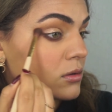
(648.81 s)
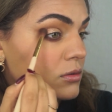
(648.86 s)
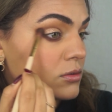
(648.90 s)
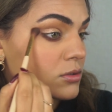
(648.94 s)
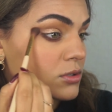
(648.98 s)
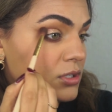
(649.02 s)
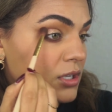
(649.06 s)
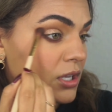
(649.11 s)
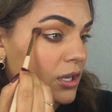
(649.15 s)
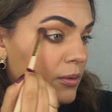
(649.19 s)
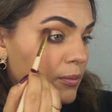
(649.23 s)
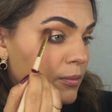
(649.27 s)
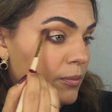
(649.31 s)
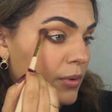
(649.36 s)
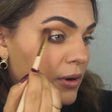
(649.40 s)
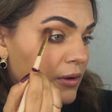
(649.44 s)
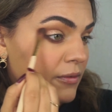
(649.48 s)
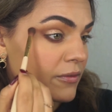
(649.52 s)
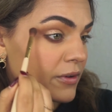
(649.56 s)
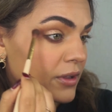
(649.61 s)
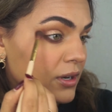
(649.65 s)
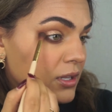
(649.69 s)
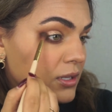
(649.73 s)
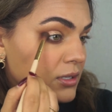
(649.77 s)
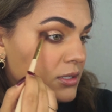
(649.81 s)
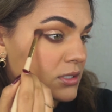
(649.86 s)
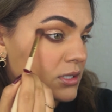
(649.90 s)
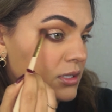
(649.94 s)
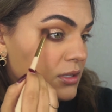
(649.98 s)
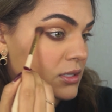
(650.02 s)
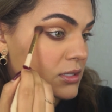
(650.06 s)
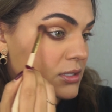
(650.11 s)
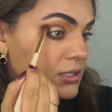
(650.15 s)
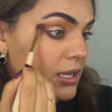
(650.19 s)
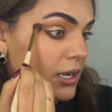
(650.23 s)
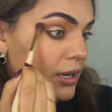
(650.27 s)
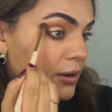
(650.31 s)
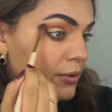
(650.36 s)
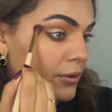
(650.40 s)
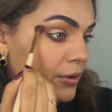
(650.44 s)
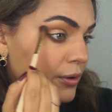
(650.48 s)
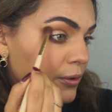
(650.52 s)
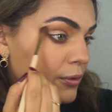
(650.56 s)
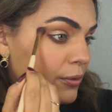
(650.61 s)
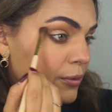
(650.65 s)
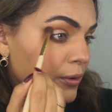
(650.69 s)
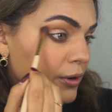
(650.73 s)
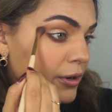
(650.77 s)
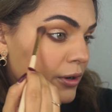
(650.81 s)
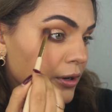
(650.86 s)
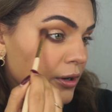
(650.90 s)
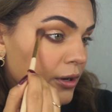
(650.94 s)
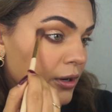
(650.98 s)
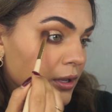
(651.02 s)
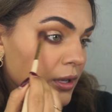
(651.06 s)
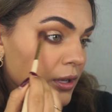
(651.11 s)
Just gonna buff it into this outer corner